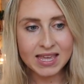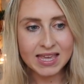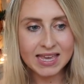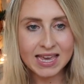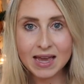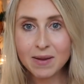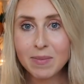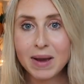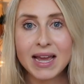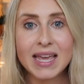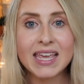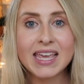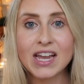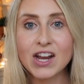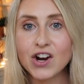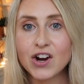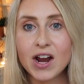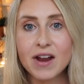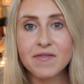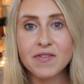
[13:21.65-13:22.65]
get my
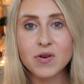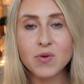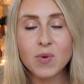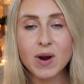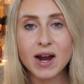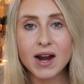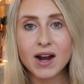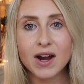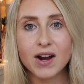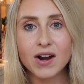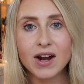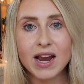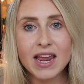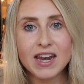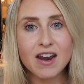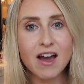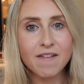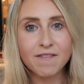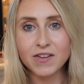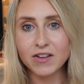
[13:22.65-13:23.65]
gear everywhere
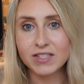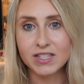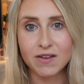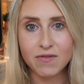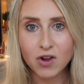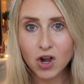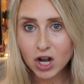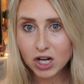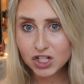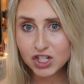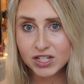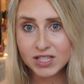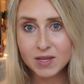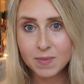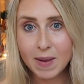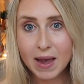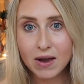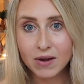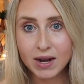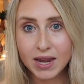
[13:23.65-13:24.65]
and not feel self-conscious
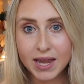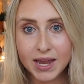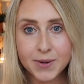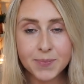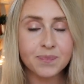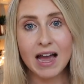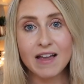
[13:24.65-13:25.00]
about it.